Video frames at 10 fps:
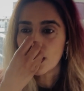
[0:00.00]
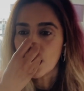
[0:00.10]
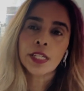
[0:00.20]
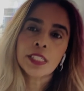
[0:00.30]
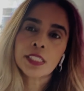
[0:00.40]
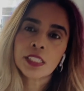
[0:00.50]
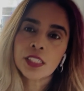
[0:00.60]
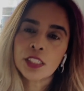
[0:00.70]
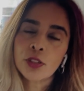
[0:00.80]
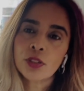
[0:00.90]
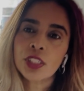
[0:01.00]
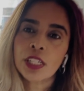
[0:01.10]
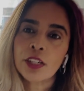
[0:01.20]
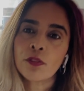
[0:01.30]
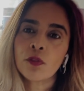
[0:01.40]
It is considered
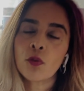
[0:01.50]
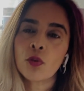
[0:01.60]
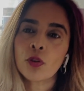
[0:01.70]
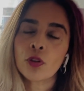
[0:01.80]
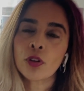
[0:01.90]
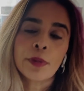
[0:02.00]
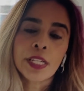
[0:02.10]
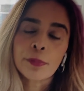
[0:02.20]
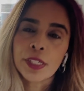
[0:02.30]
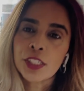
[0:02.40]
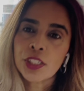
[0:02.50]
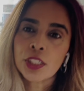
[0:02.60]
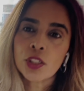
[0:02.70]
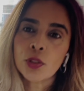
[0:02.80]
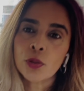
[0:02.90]
safe for many
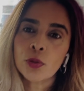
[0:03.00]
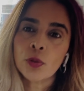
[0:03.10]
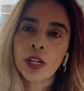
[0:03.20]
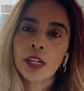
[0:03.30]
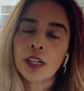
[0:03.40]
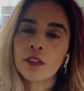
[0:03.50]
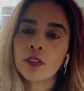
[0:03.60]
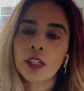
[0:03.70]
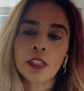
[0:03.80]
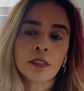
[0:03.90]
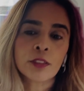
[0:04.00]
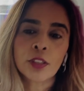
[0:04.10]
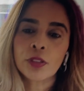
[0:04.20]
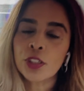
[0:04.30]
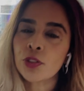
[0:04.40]
patients who have
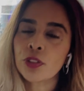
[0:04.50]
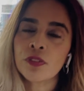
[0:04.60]
history of